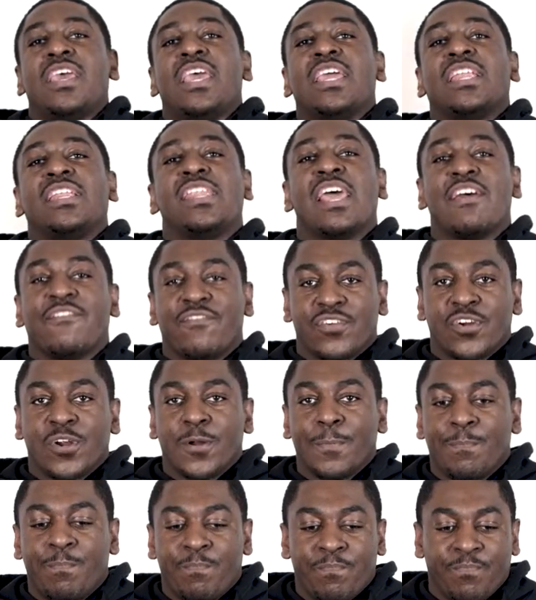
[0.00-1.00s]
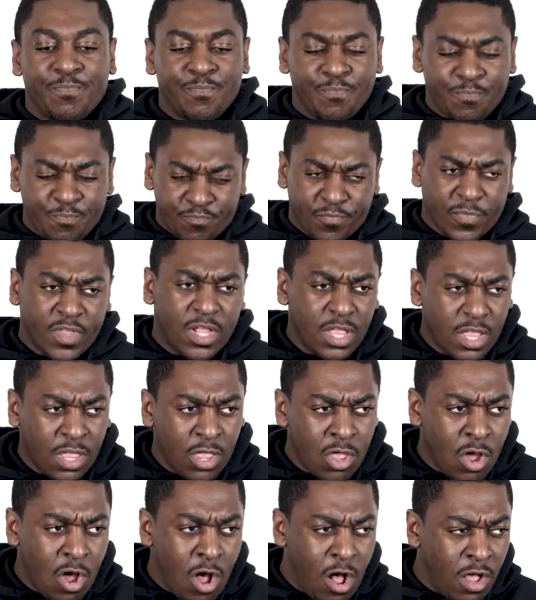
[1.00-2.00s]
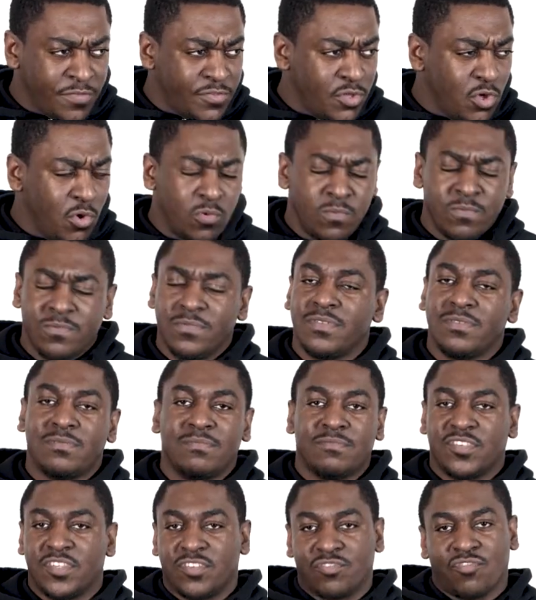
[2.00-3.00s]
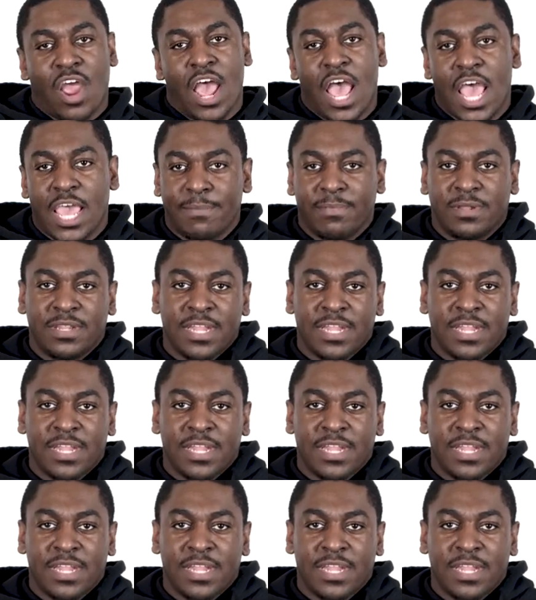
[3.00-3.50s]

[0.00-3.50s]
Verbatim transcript: endeavor. Also, subscribe,